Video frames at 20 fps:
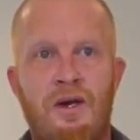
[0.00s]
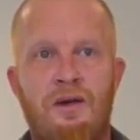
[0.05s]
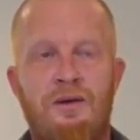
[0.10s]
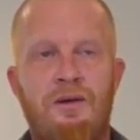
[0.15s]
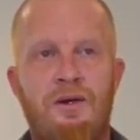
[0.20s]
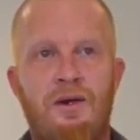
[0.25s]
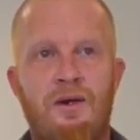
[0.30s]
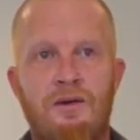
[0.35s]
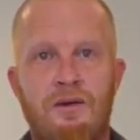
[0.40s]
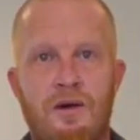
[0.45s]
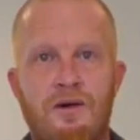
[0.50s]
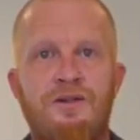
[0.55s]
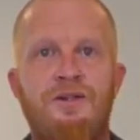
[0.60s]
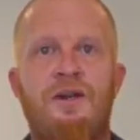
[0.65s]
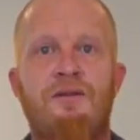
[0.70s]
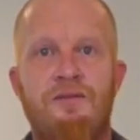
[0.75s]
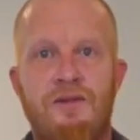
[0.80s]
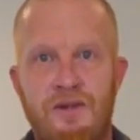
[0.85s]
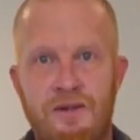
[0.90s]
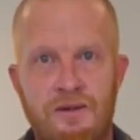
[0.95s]
and uh,
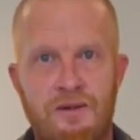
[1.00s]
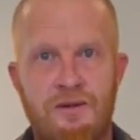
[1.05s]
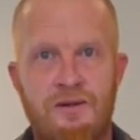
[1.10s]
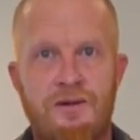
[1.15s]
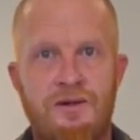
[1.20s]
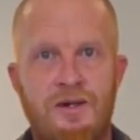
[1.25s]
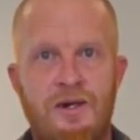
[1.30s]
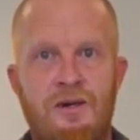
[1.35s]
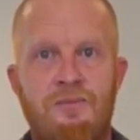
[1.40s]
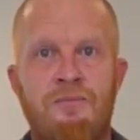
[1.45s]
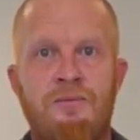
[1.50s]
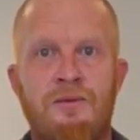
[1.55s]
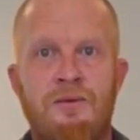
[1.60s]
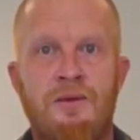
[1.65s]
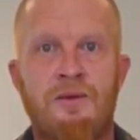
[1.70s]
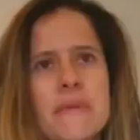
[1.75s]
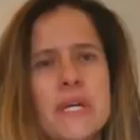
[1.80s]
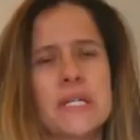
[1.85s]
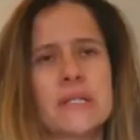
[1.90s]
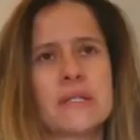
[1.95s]
longevity in the job.
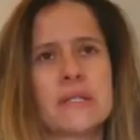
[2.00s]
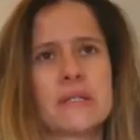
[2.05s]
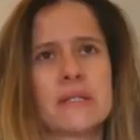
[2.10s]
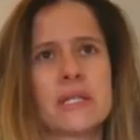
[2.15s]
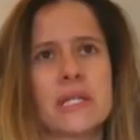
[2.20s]
It's a